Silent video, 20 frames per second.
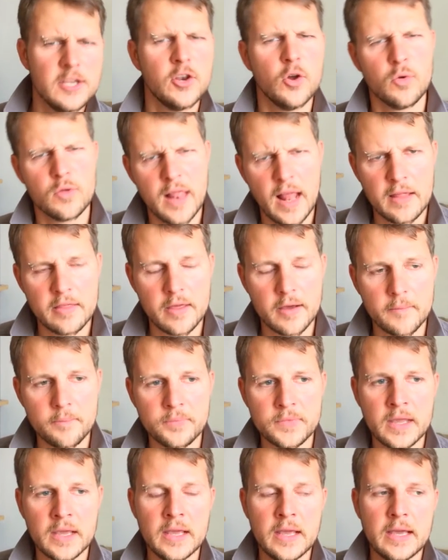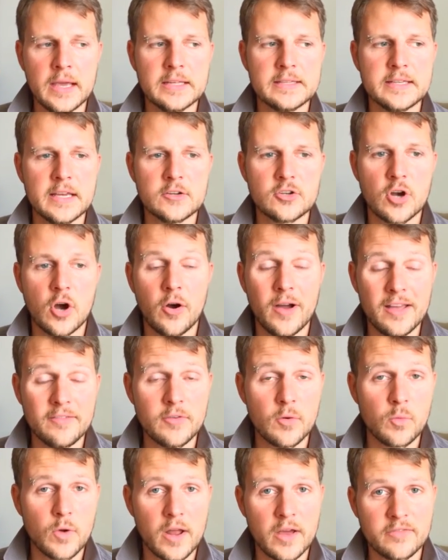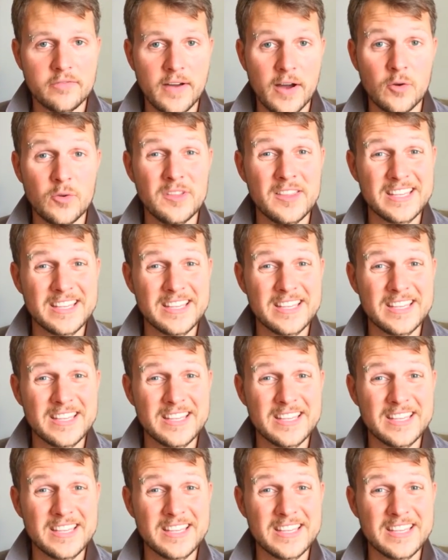no leather, etc. However, what I found,